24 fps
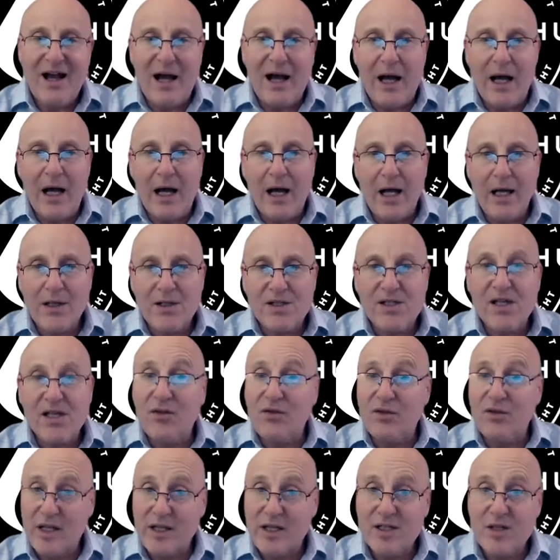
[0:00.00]

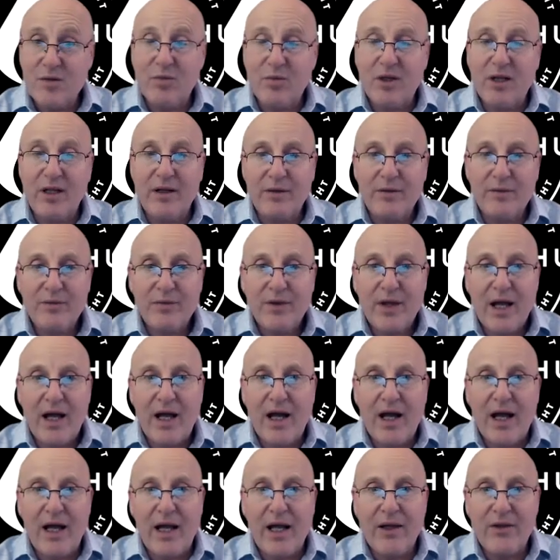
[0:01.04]
self-discipline
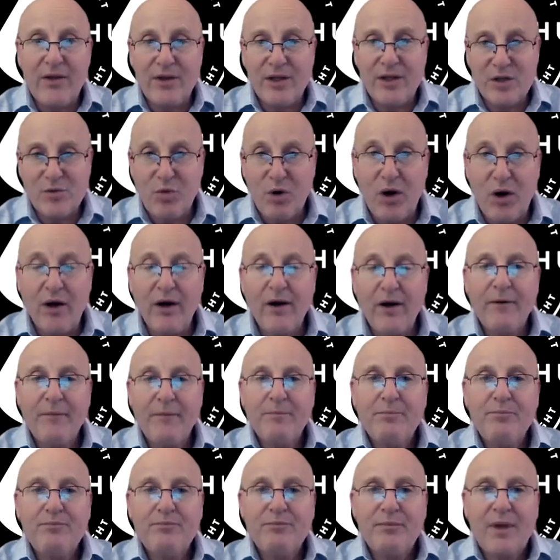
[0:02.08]
in this book,
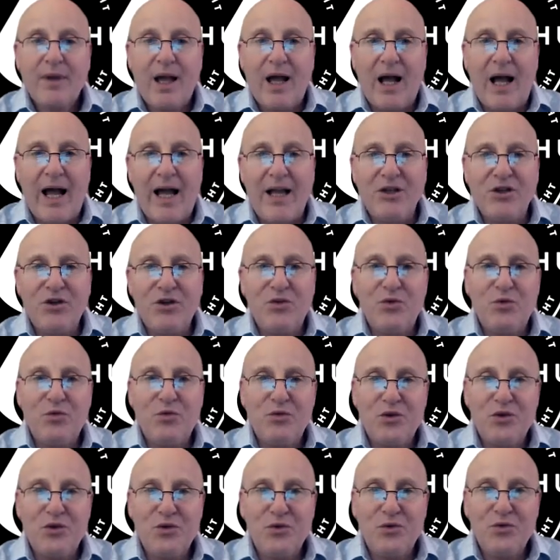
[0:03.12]
and
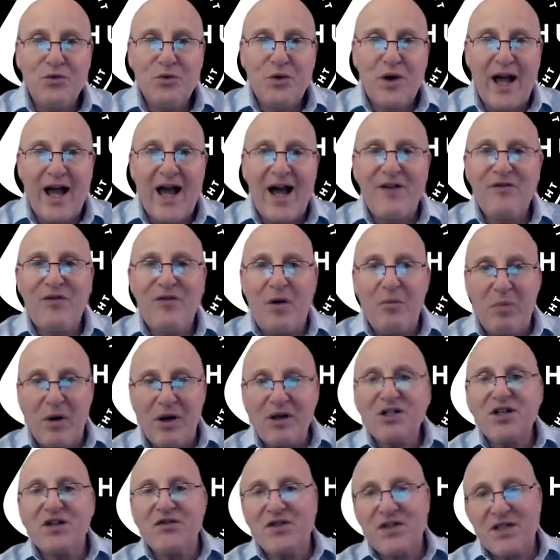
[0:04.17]
you have a
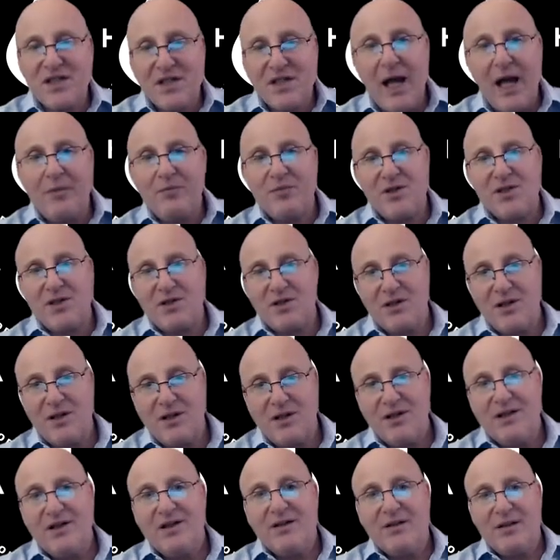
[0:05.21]
bunch of steps
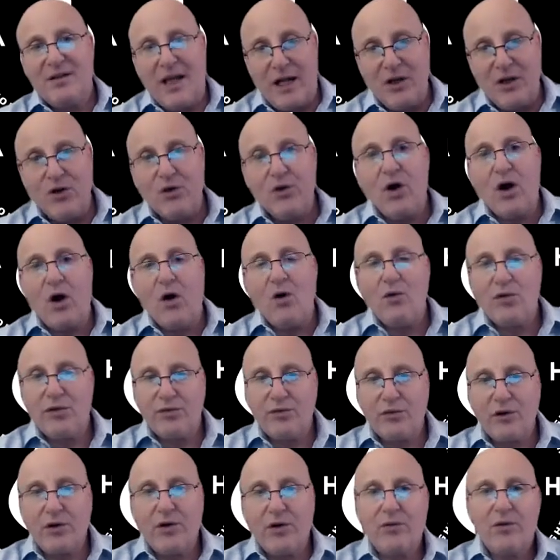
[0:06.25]
that you go
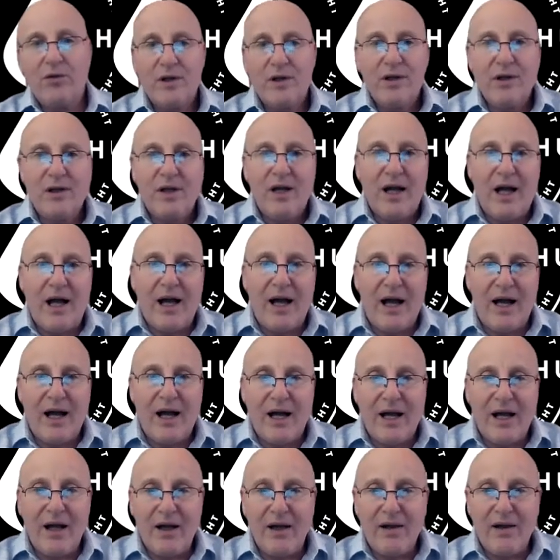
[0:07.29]
through
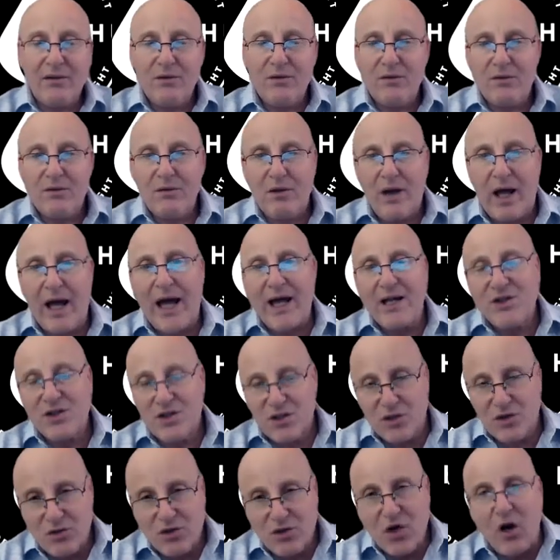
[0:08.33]

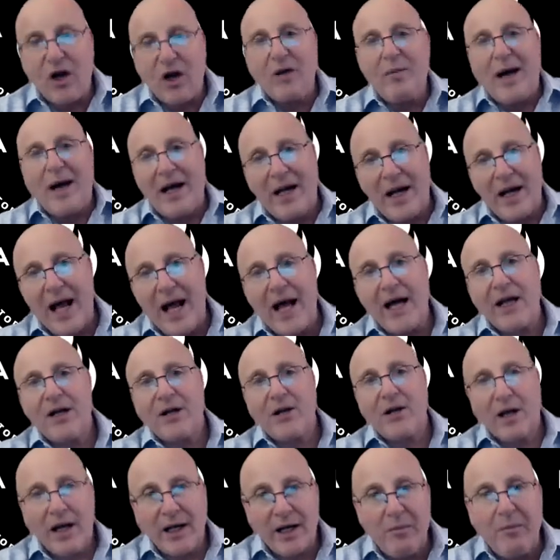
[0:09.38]
as you talk about how to
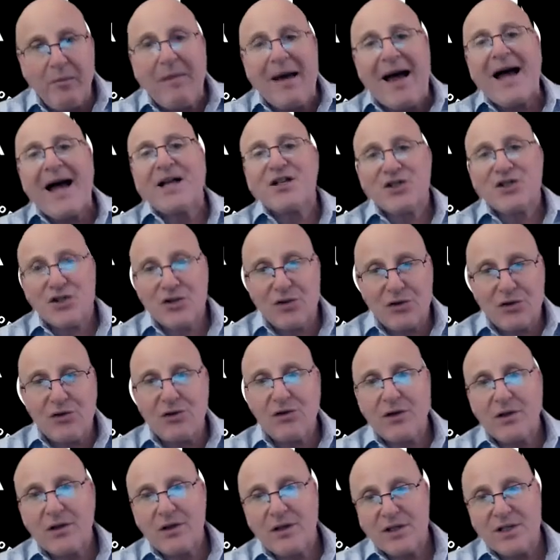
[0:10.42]
kind of
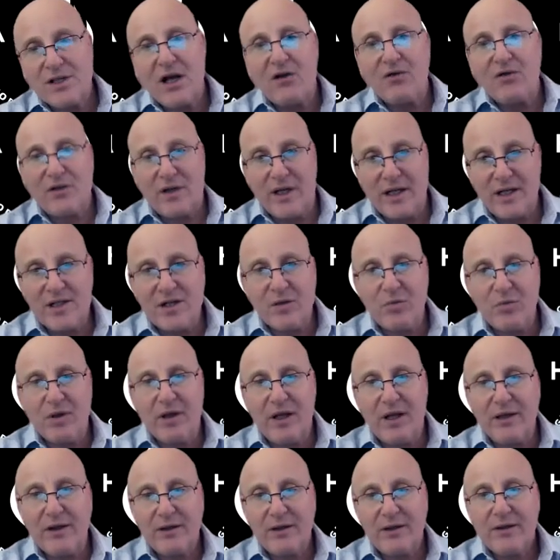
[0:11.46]
master
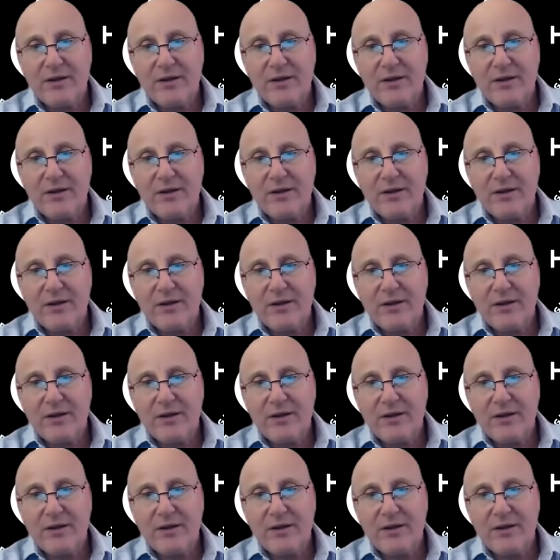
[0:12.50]
self-discipline.